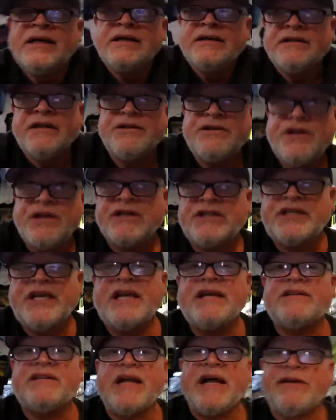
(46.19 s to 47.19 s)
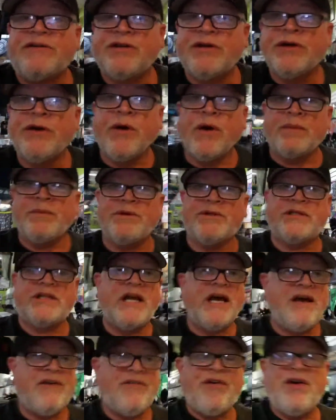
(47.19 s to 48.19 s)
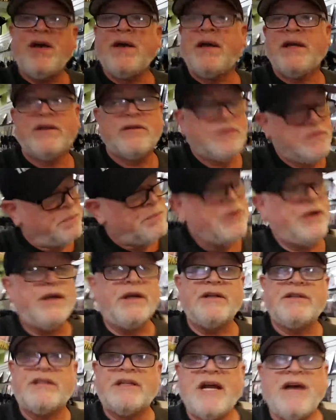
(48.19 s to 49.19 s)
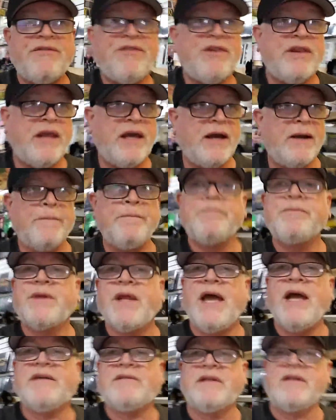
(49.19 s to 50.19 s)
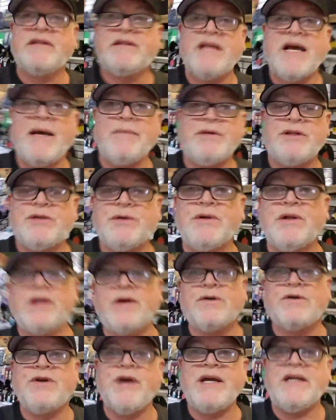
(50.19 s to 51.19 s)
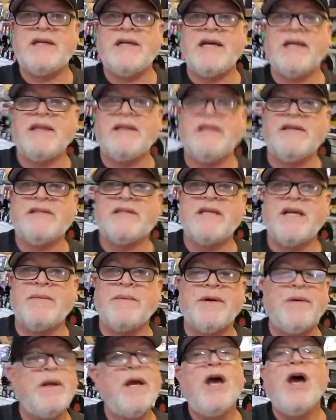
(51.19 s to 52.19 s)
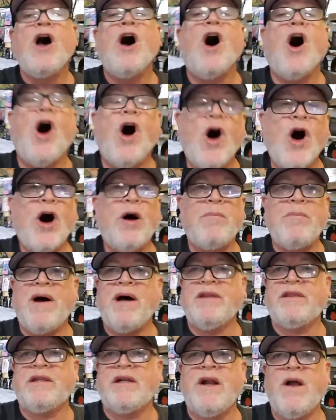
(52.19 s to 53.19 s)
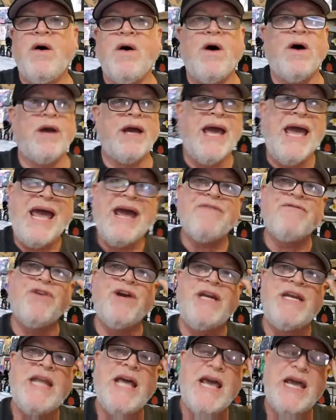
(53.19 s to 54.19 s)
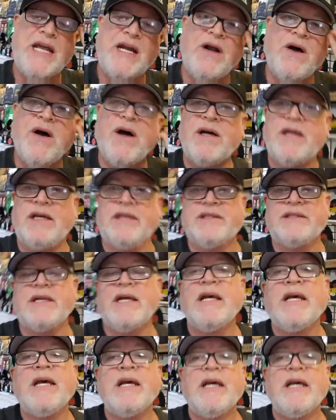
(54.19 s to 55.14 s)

So as you can see, it's not your normal stuff. Some pretty good stuff in there. Excellent time to do a little crate digging this summer, all month long, every day in August.